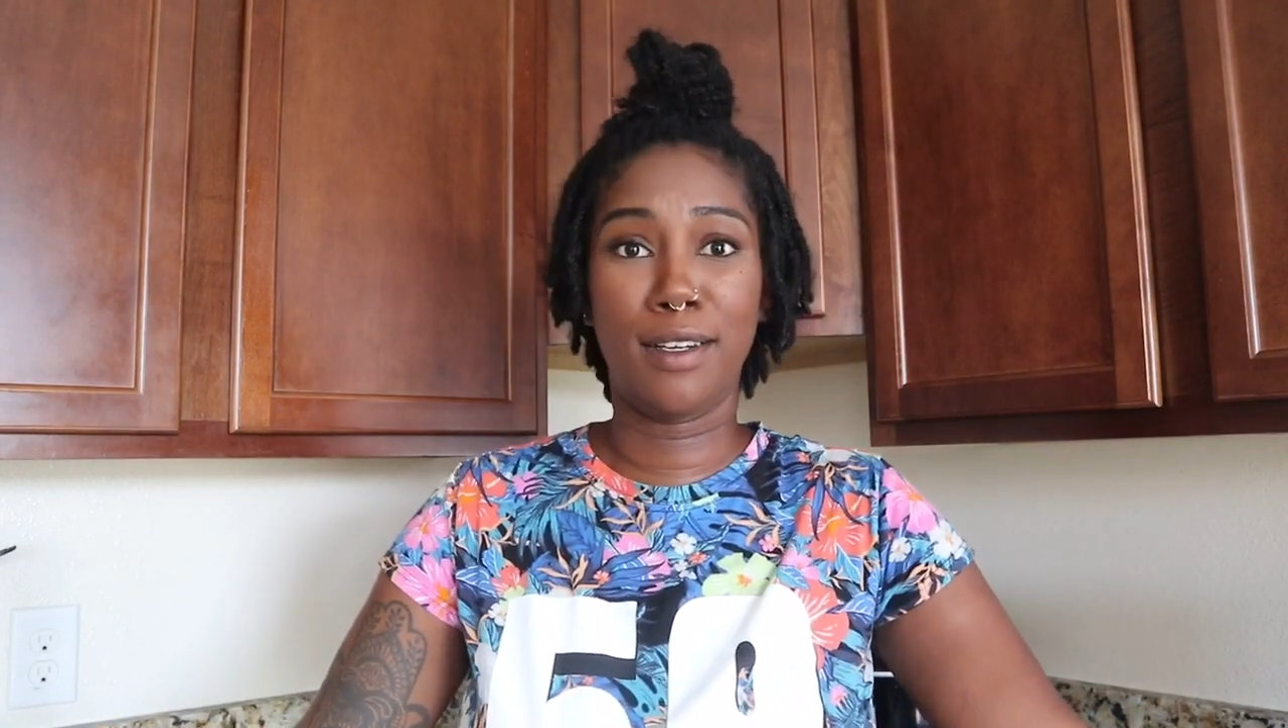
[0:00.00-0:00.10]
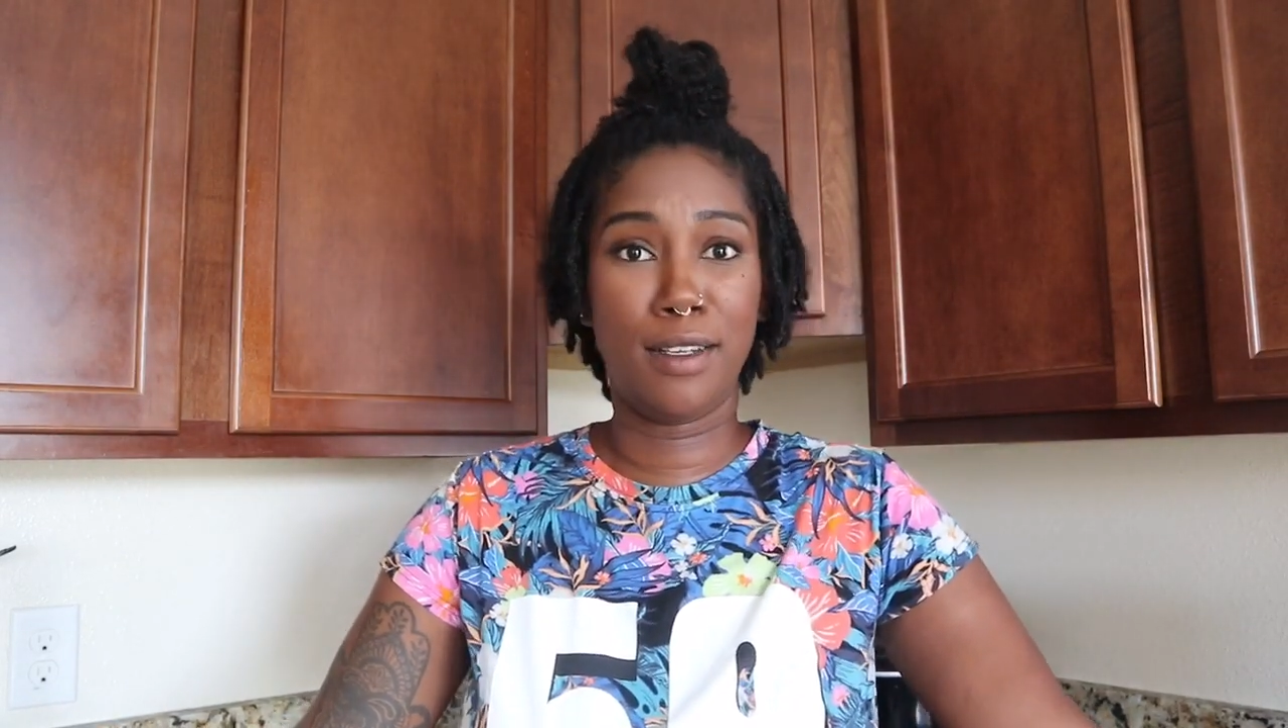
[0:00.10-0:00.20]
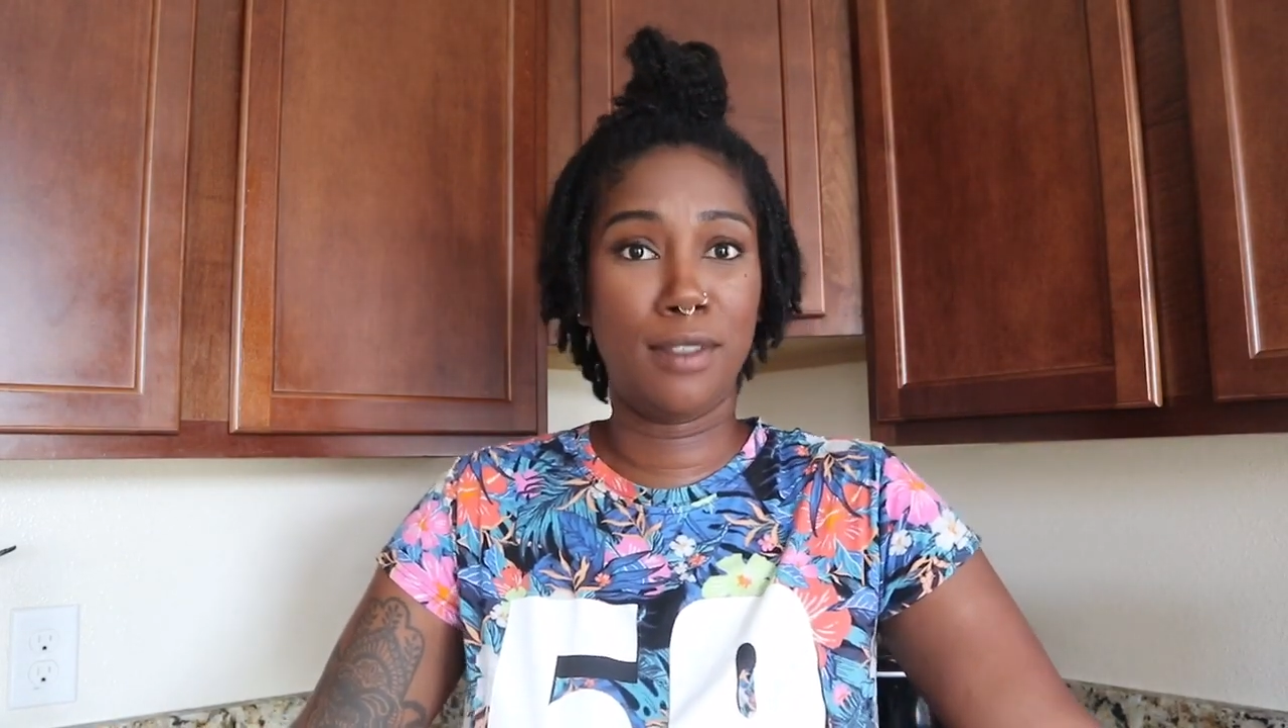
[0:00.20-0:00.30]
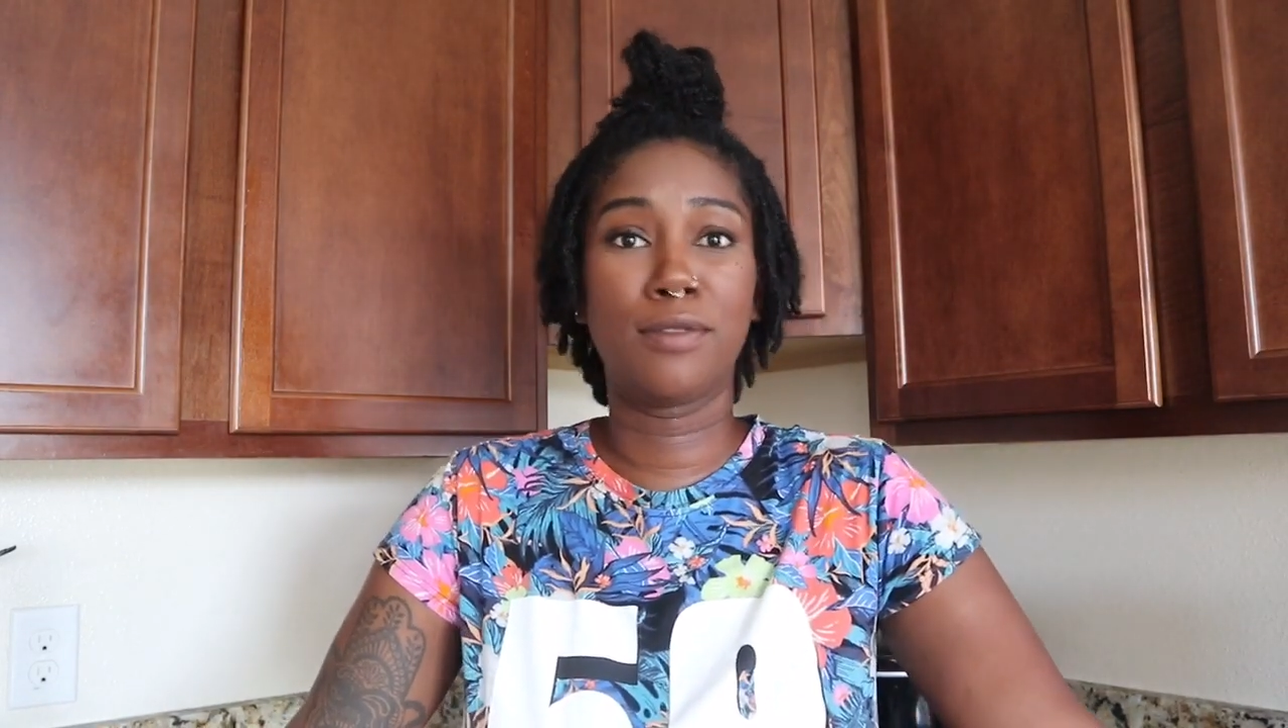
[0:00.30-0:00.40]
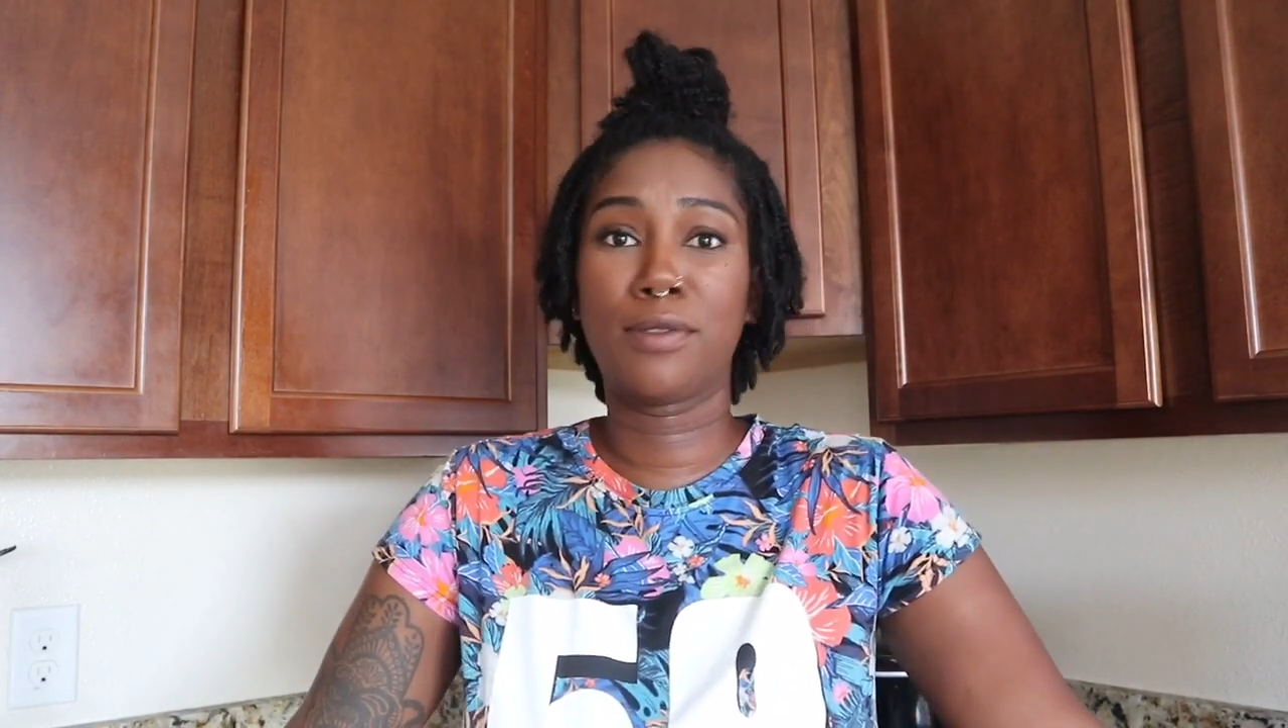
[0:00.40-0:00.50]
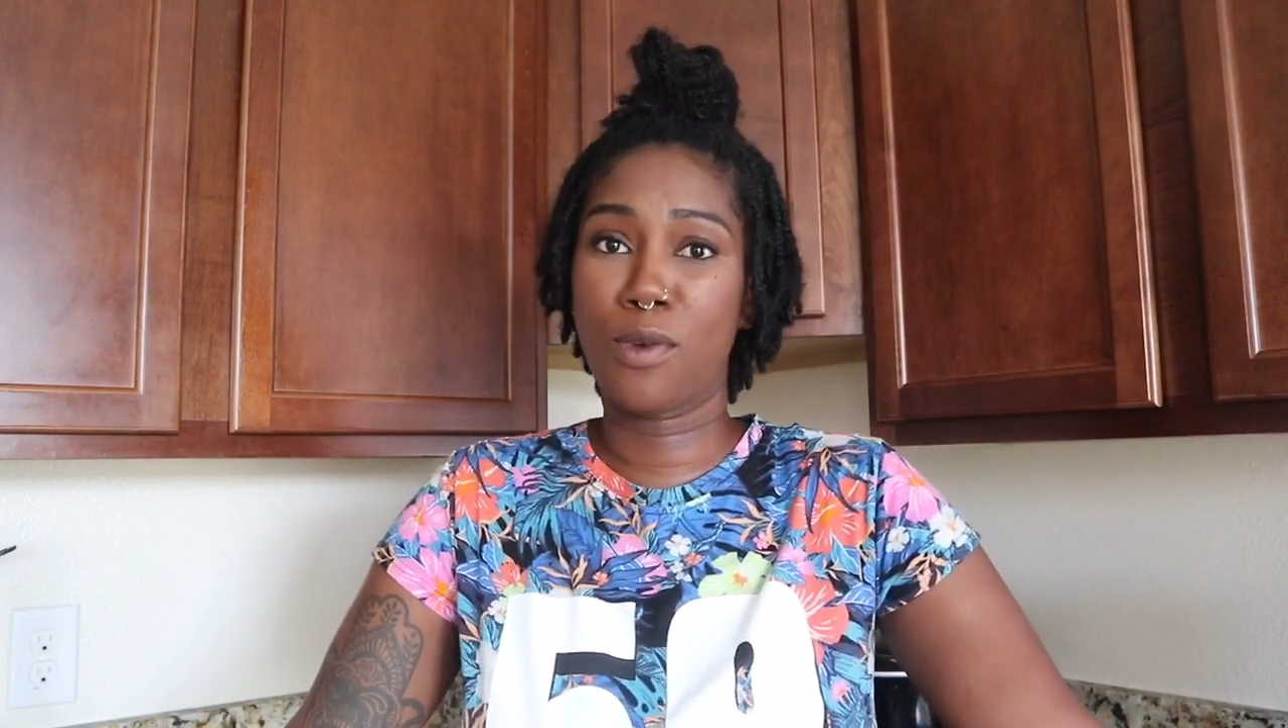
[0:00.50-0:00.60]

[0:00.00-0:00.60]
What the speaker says: of